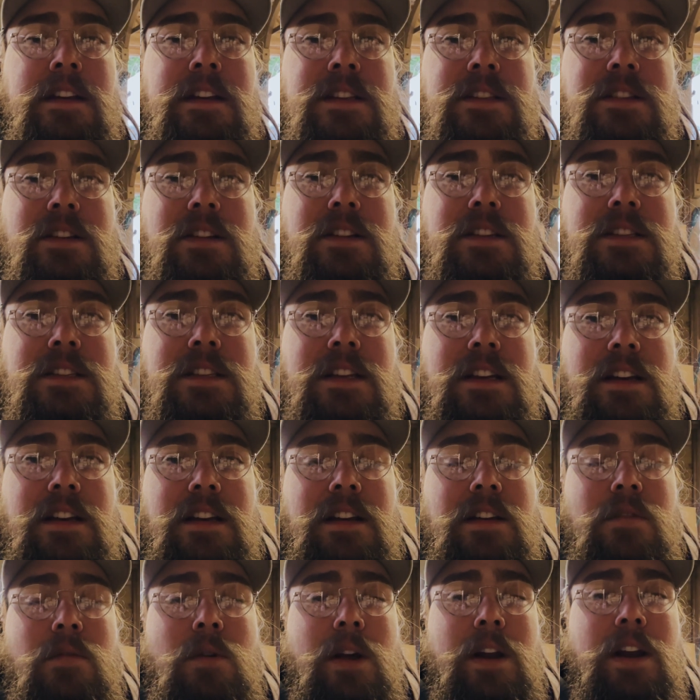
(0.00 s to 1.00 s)
So it's
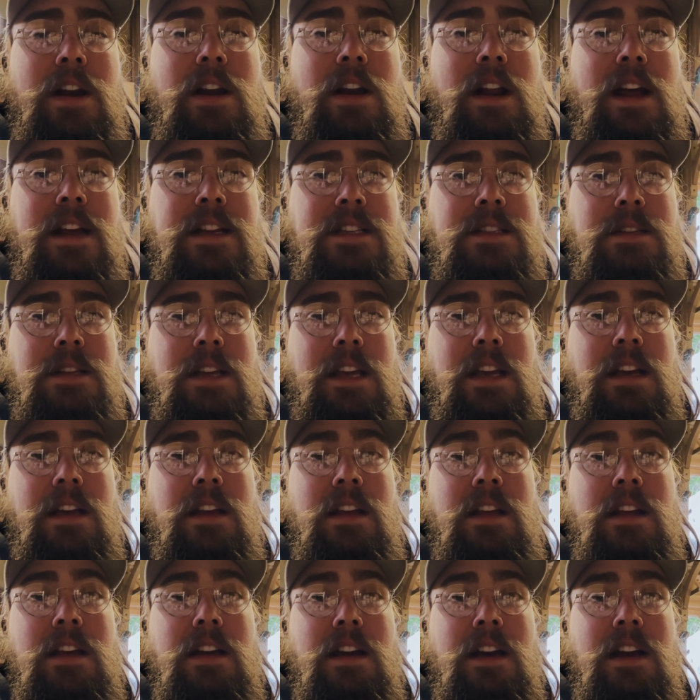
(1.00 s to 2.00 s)
uh, quite a nice
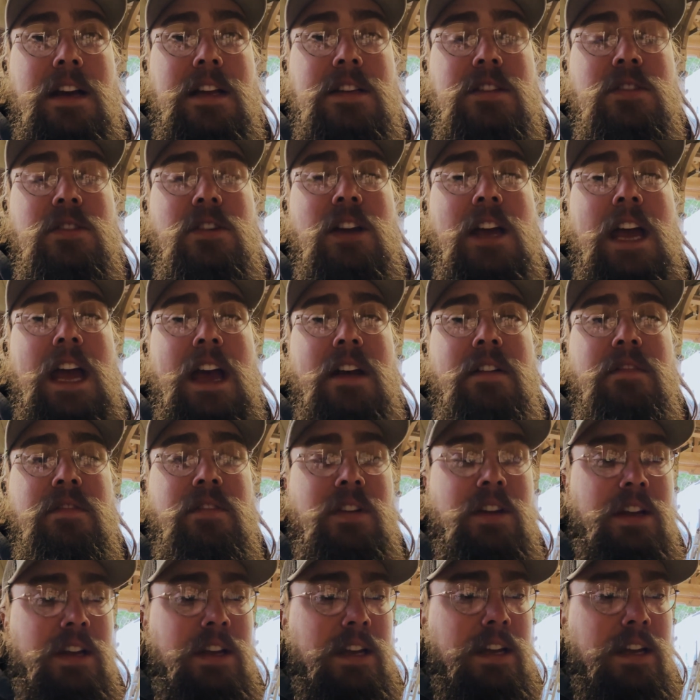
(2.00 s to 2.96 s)
thing uh, to have.